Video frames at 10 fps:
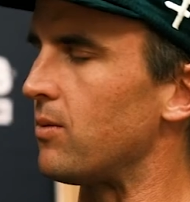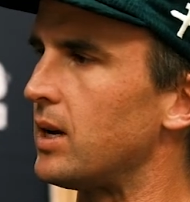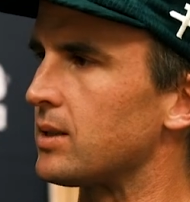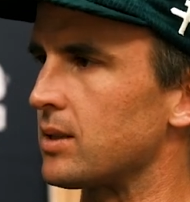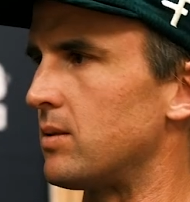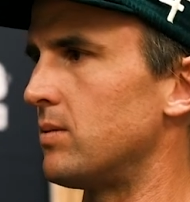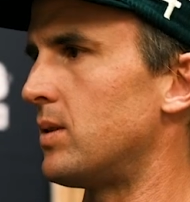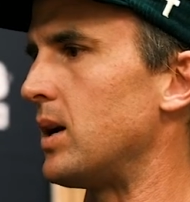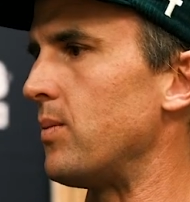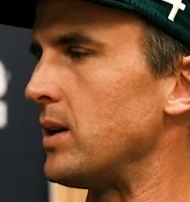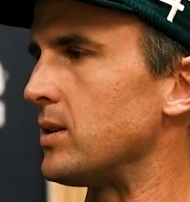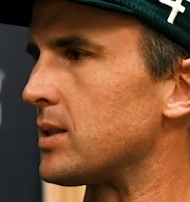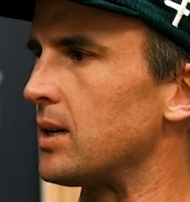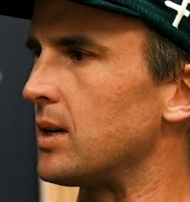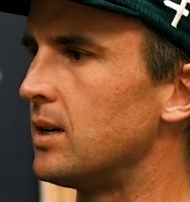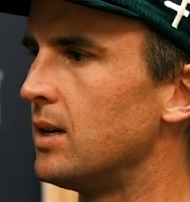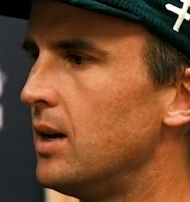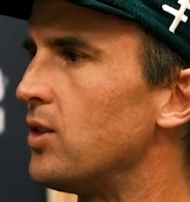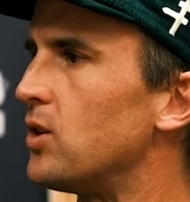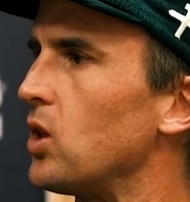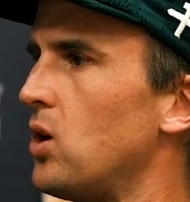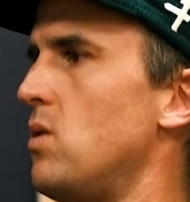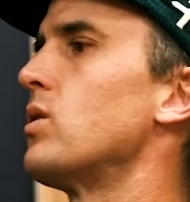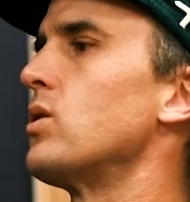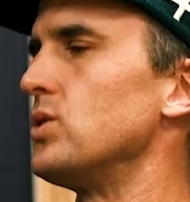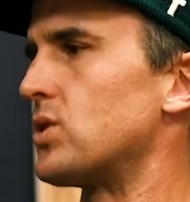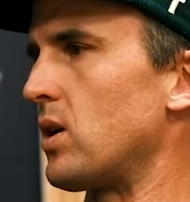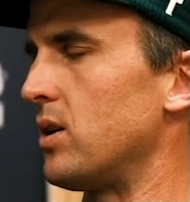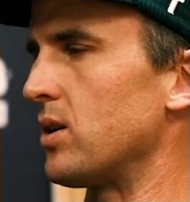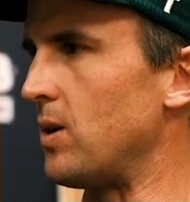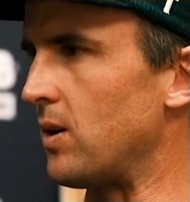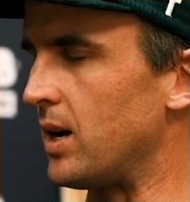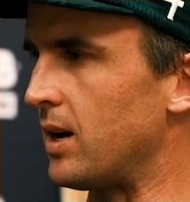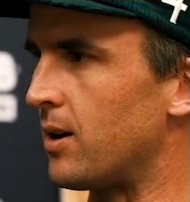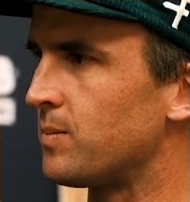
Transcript: so what it means to the local trail community here.